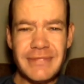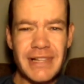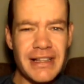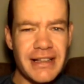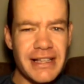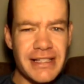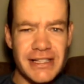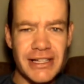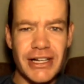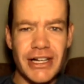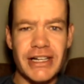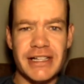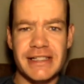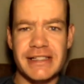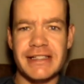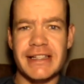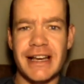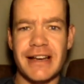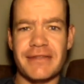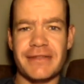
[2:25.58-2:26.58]
there's a lot of
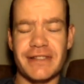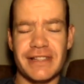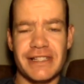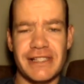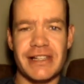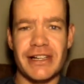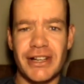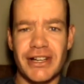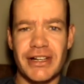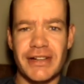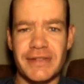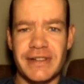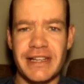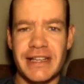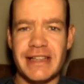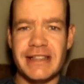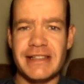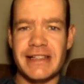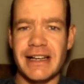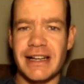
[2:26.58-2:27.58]
stuff and there's a lot of
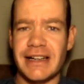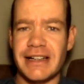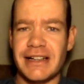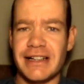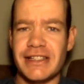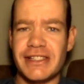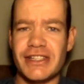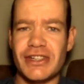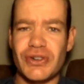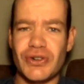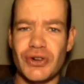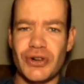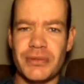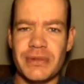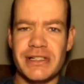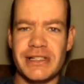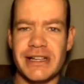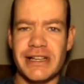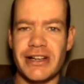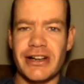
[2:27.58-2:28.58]
detail and it's
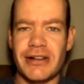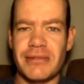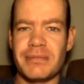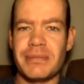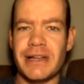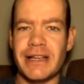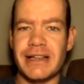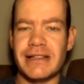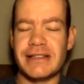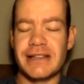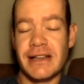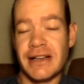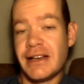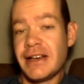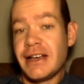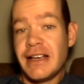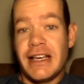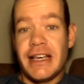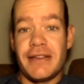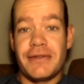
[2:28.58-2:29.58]
enormously complex.
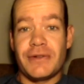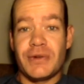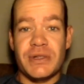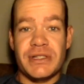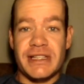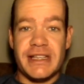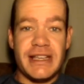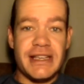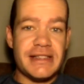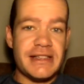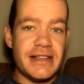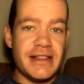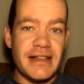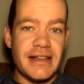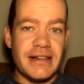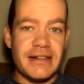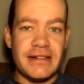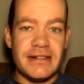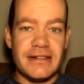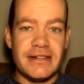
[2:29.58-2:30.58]
If it was easy,
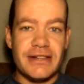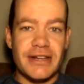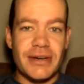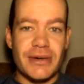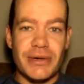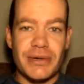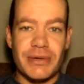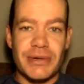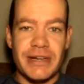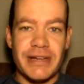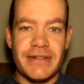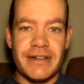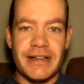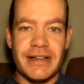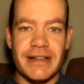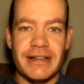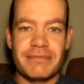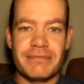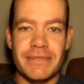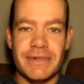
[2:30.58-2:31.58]
then no one would
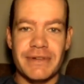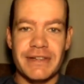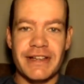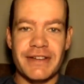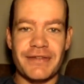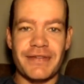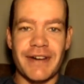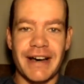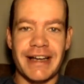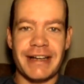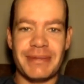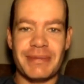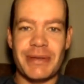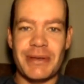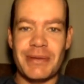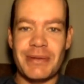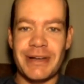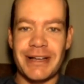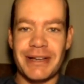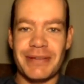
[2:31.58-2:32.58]
ever invite
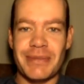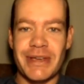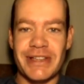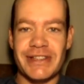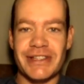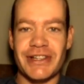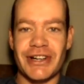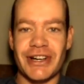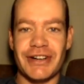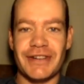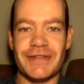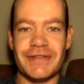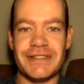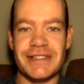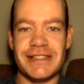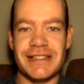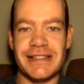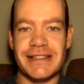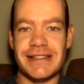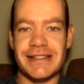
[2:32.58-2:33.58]
people like me to
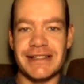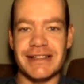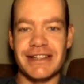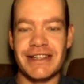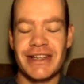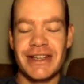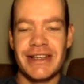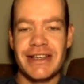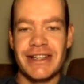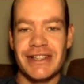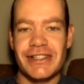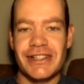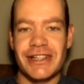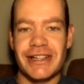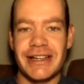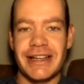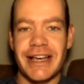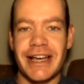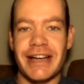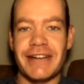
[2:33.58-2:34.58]
conferences, and
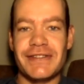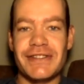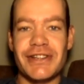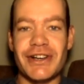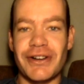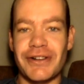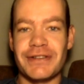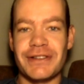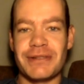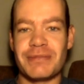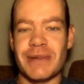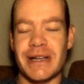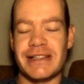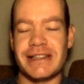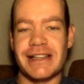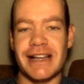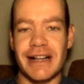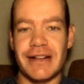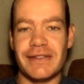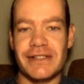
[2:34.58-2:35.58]
certainly I'd have solved it
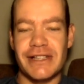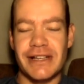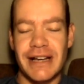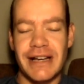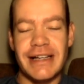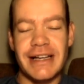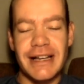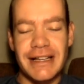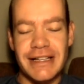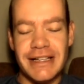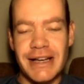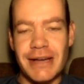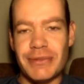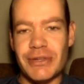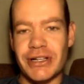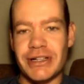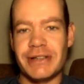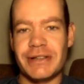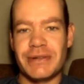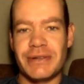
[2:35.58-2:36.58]
myself. So I'm
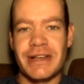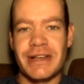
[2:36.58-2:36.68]
not